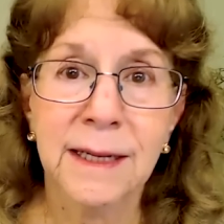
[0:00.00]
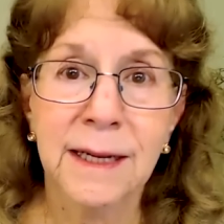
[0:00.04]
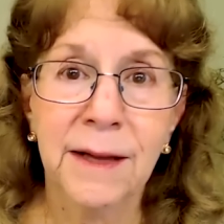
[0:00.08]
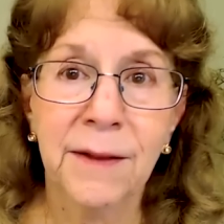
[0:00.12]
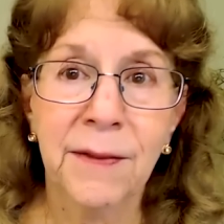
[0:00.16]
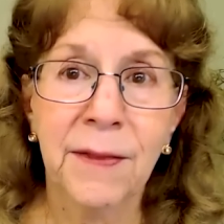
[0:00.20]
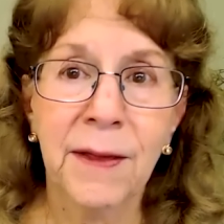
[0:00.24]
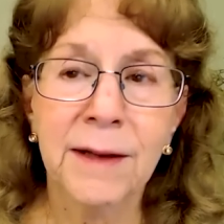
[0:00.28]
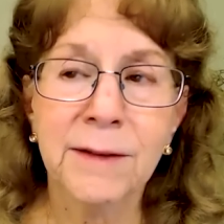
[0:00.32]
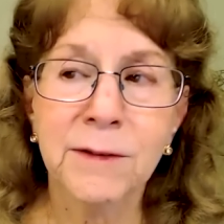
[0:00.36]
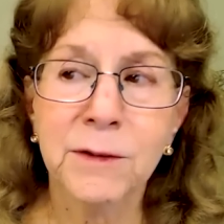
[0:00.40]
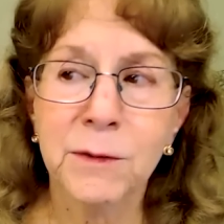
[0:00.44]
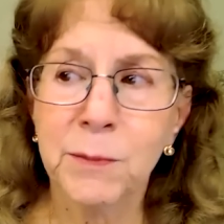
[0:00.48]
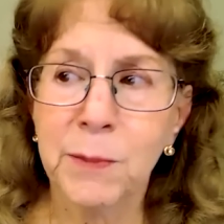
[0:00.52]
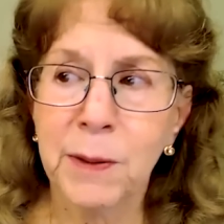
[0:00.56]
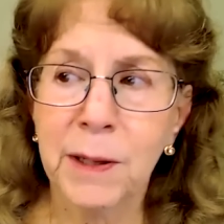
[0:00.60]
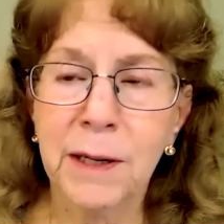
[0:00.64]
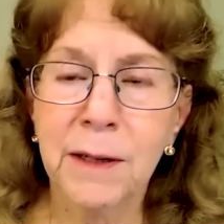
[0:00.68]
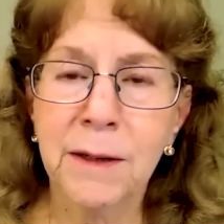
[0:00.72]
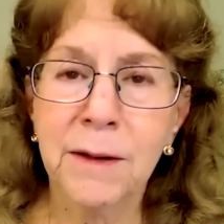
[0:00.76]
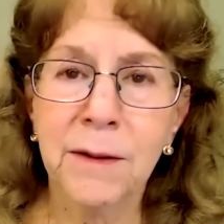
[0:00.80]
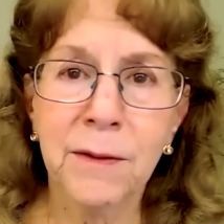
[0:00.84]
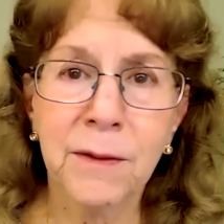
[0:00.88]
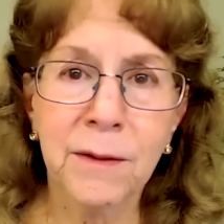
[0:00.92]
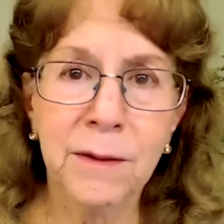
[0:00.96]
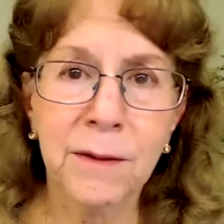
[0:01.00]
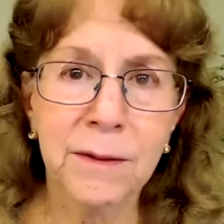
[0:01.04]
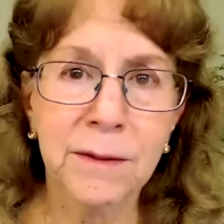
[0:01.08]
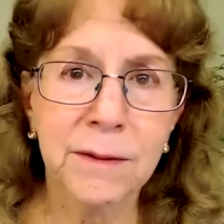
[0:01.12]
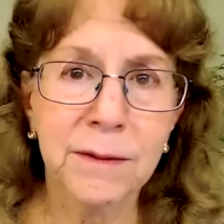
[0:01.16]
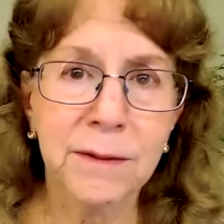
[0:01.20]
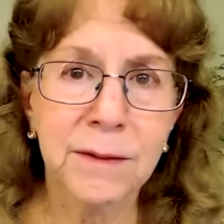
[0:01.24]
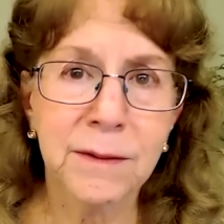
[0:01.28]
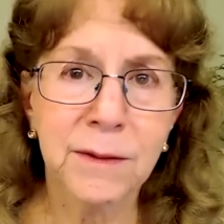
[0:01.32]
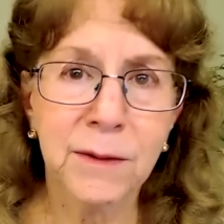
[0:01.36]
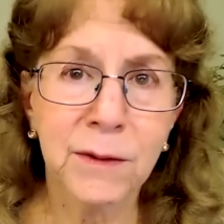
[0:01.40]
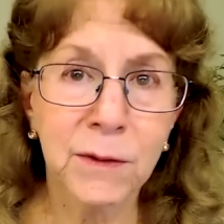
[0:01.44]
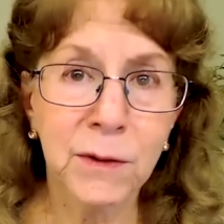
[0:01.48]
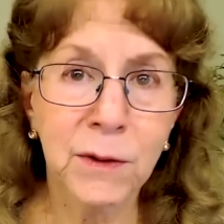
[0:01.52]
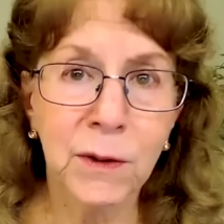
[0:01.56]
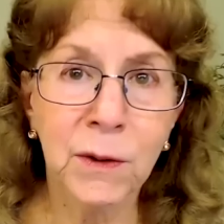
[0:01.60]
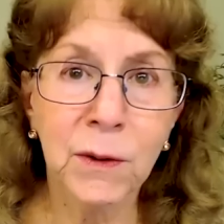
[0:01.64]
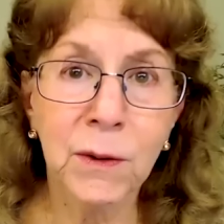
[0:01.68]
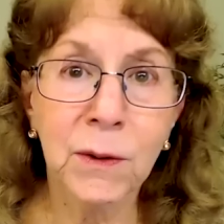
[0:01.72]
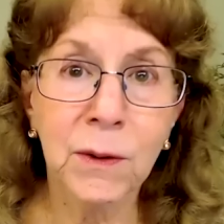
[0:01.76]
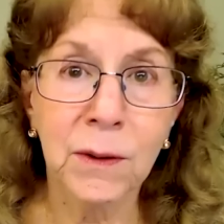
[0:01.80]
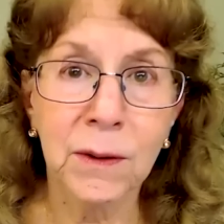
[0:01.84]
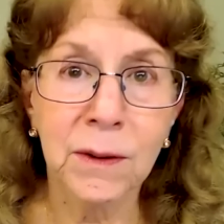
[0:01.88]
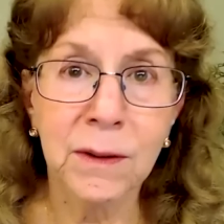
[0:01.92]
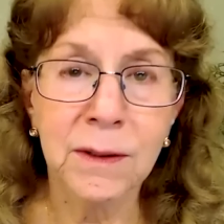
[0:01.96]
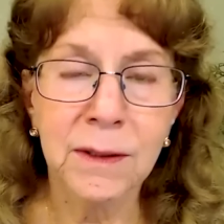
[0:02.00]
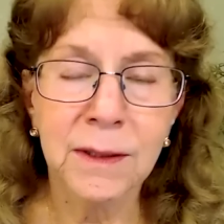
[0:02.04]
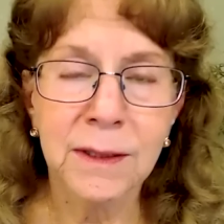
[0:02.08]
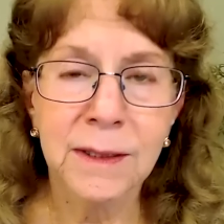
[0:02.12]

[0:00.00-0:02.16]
And that's part of the goal.